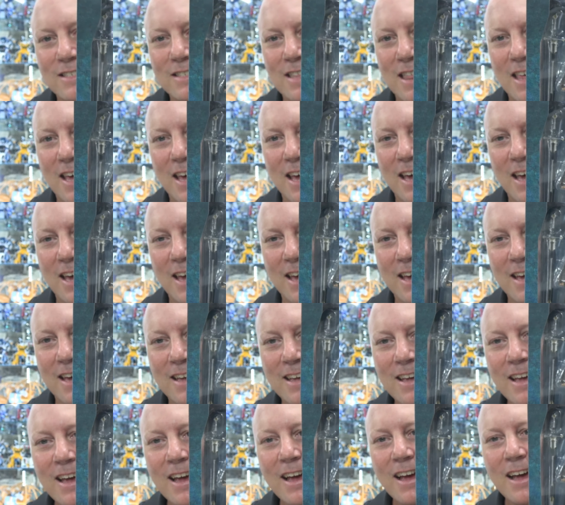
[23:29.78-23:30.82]
there.
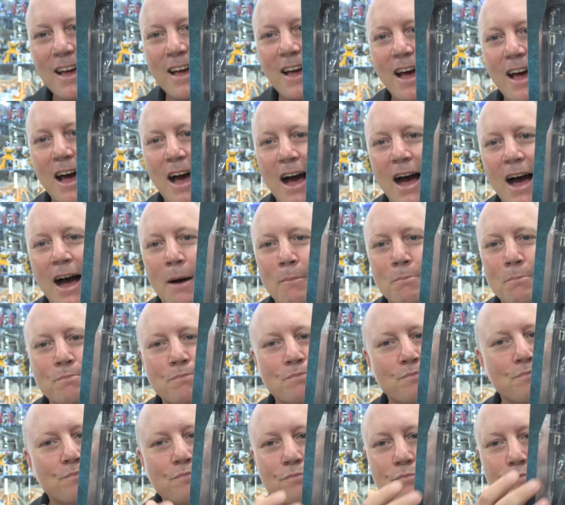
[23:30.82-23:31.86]

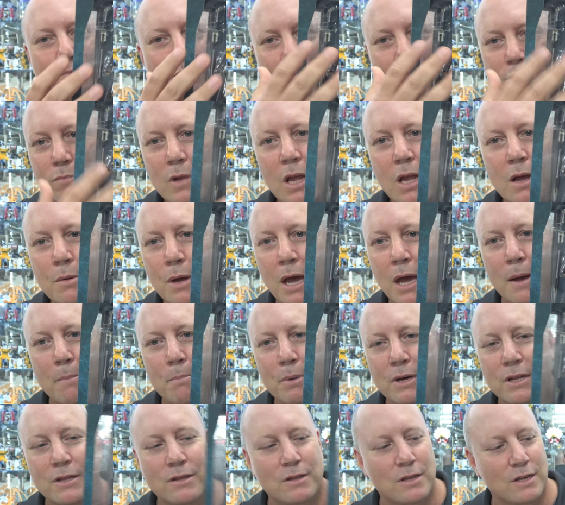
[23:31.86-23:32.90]
Yeah,
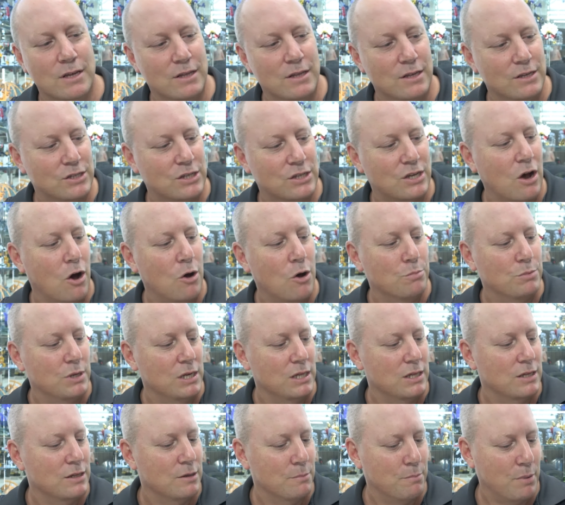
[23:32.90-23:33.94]
but the
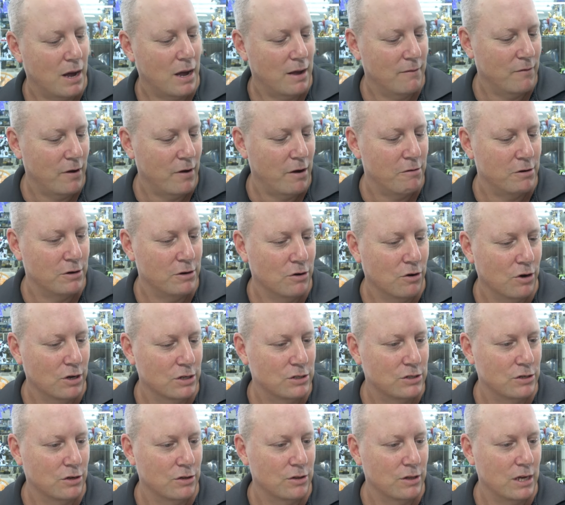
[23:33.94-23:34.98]
sculpting and the paint, very
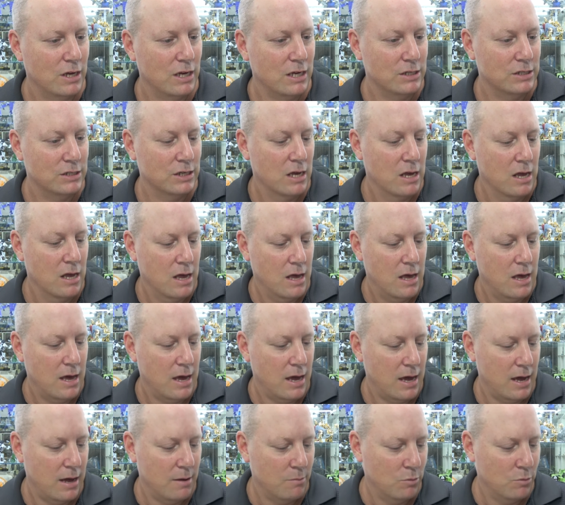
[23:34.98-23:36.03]
nice on these.
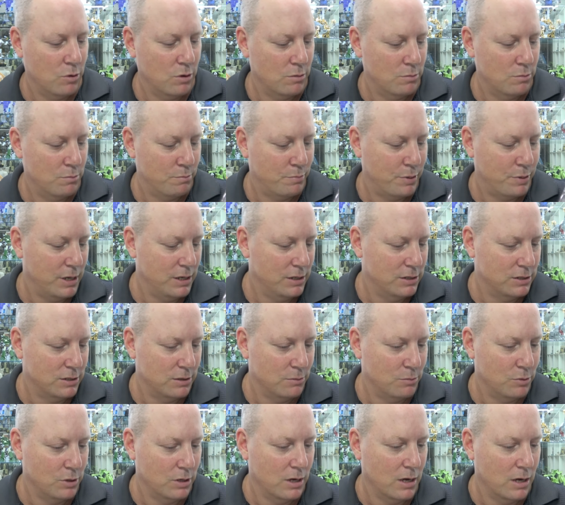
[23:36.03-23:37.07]
And what piece
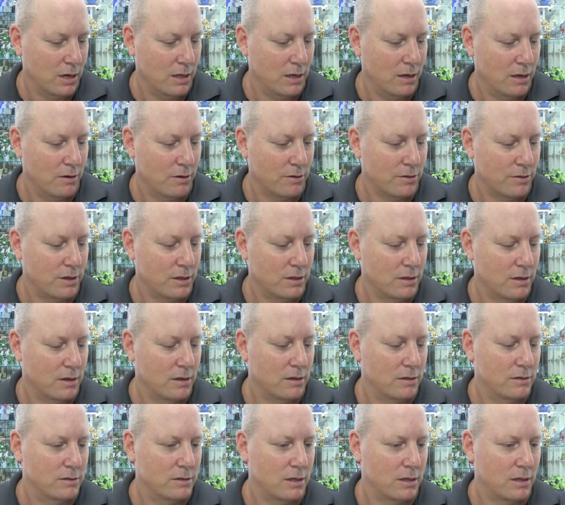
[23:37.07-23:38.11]
did we get here? I think
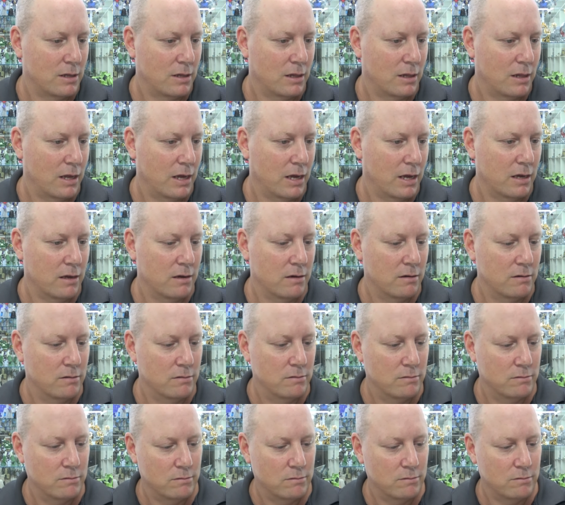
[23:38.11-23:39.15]
that is a leg
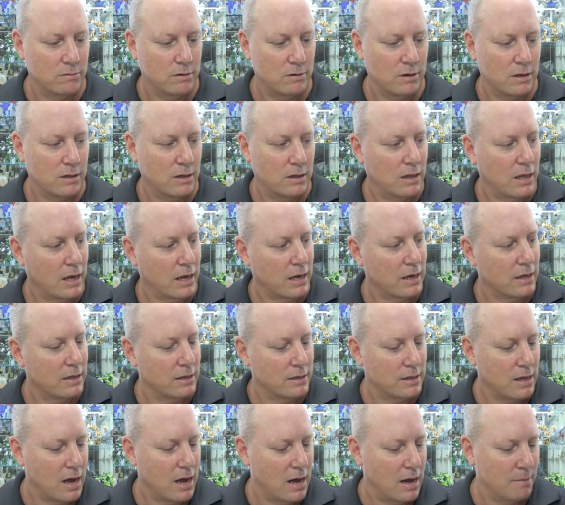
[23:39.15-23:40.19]
and
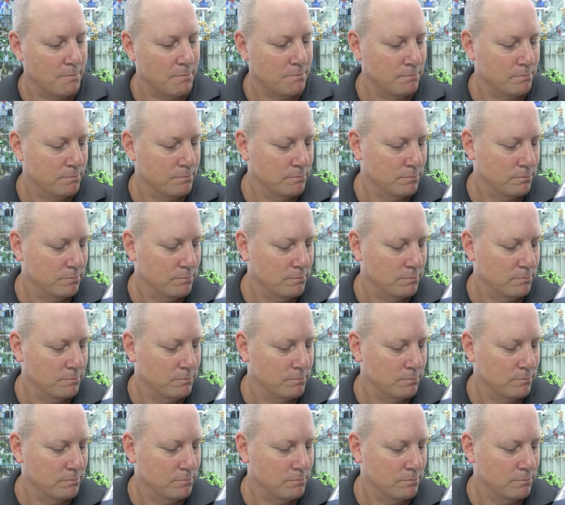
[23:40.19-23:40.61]
an arm.